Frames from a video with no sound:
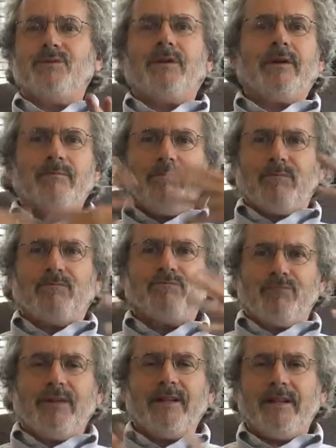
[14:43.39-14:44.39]
you can
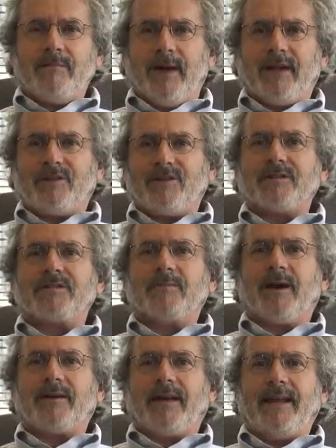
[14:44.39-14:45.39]
really make just
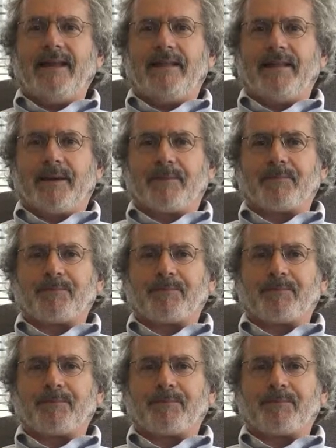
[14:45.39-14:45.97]
about anything.